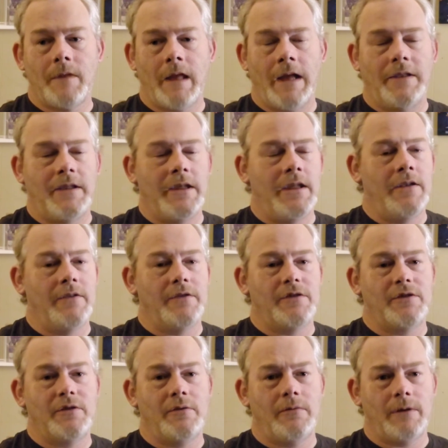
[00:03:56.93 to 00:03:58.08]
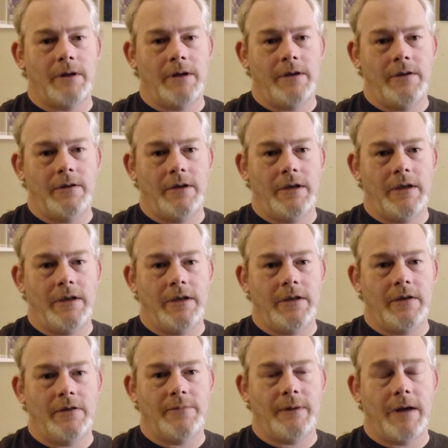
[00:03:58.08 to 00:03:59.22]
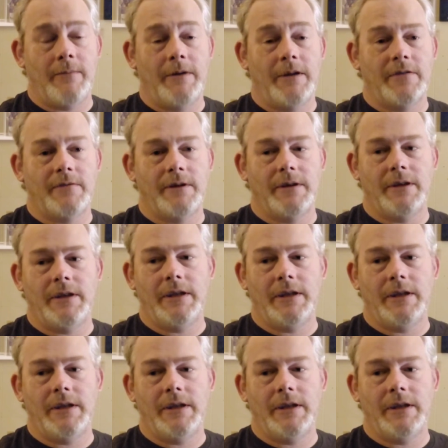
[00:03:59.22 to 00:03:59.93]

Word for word: at the end of the story, he uh, Spider-Man gets ready to